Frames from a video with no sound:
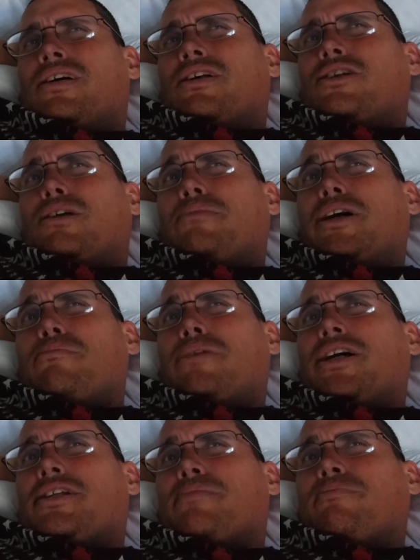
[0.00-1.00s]
So I might
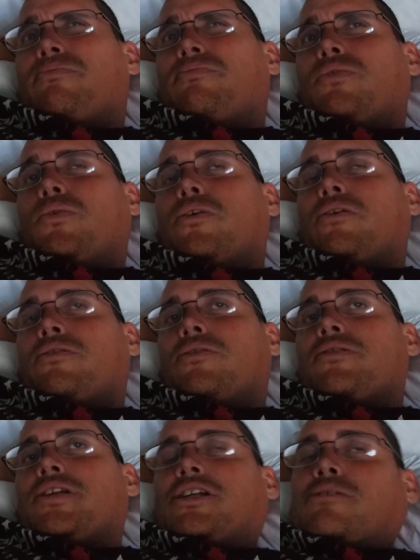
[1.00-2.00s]
buy some 4 of
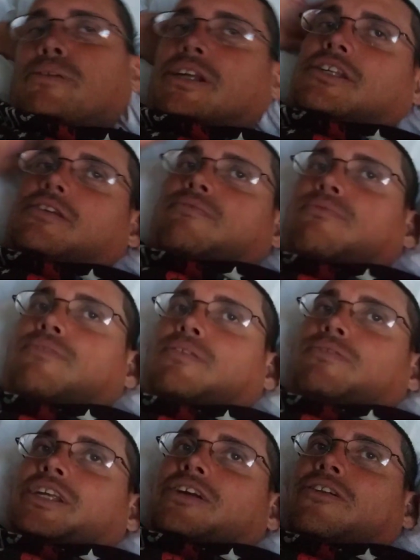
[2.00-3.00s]
those expensive
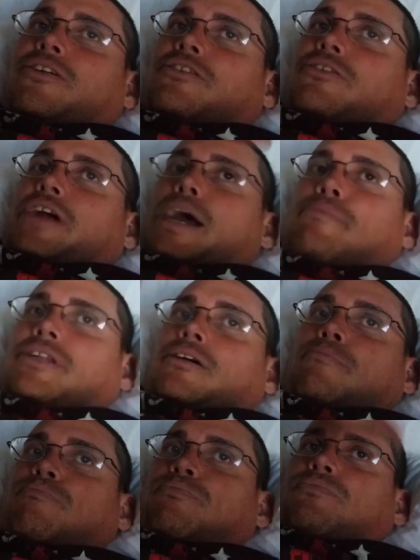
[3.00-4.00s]
$50 straps
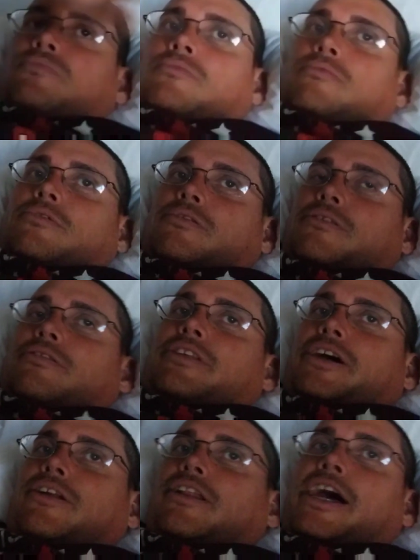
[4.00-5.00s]

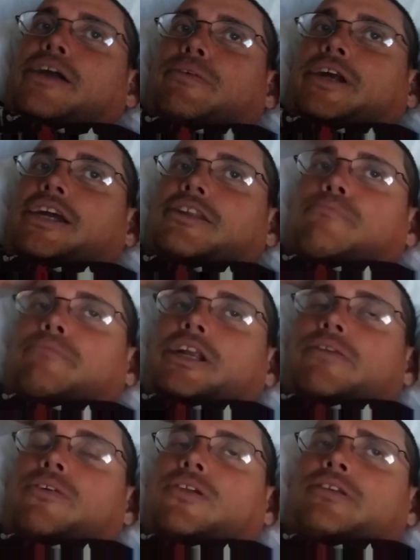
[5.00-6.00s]
down the line when I get some money
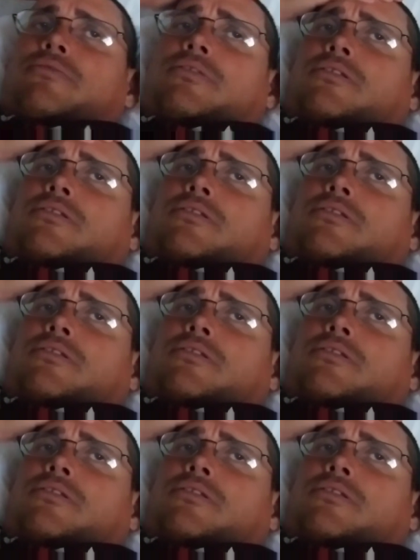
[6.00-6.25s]
rolling,